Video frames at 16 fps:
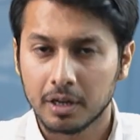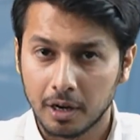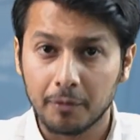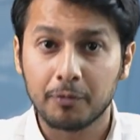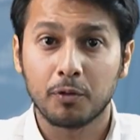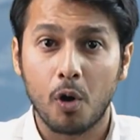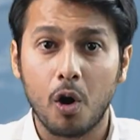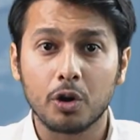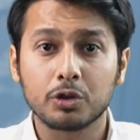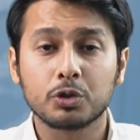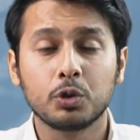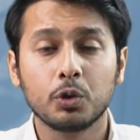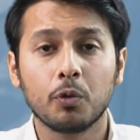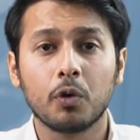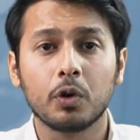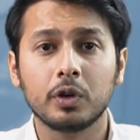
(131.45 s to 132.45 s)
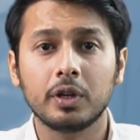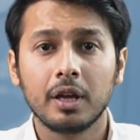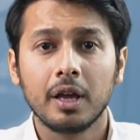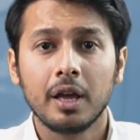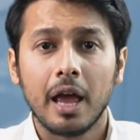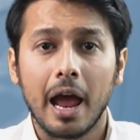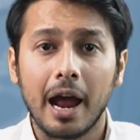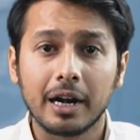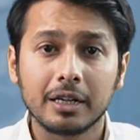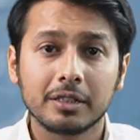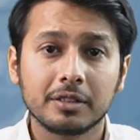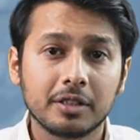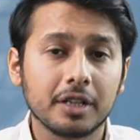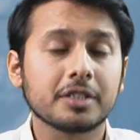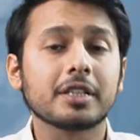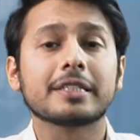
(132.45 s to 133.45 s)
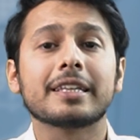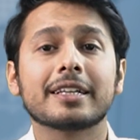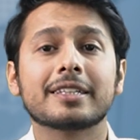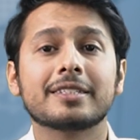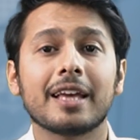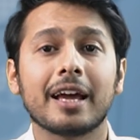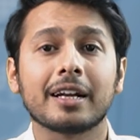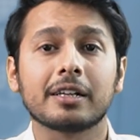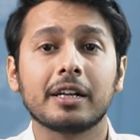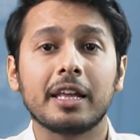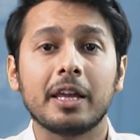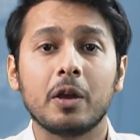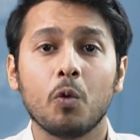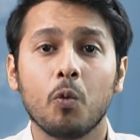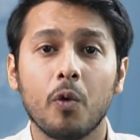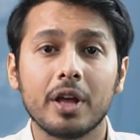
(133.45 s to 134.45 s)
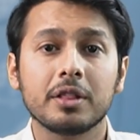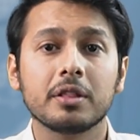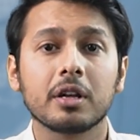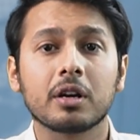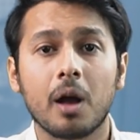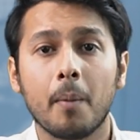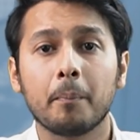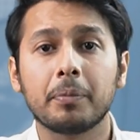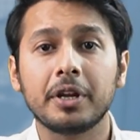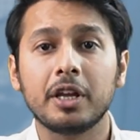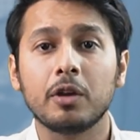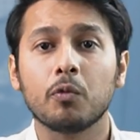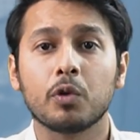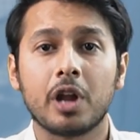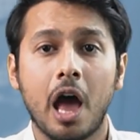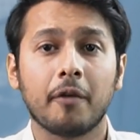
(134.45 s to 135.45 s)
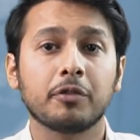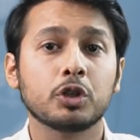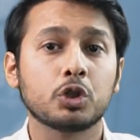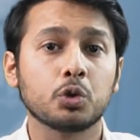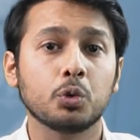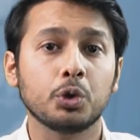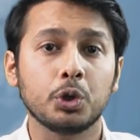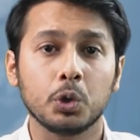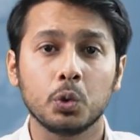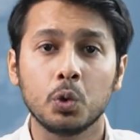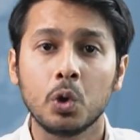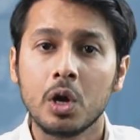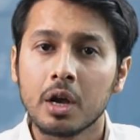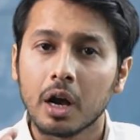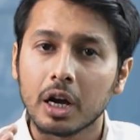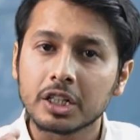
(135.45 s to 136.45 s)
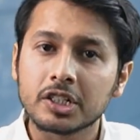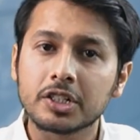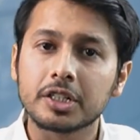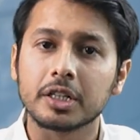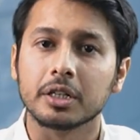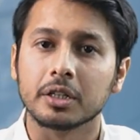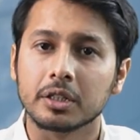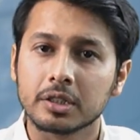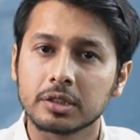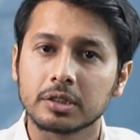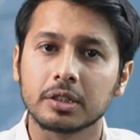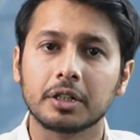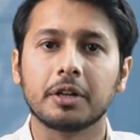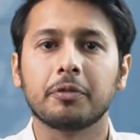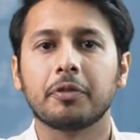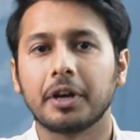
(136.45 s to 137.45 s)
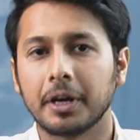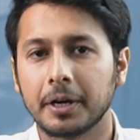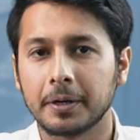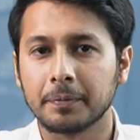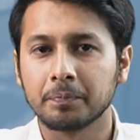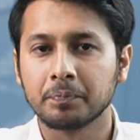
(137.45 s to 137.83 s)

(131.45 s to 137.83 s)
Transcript: Of course you would. And this is exactly when the company would have issued you a share certificate.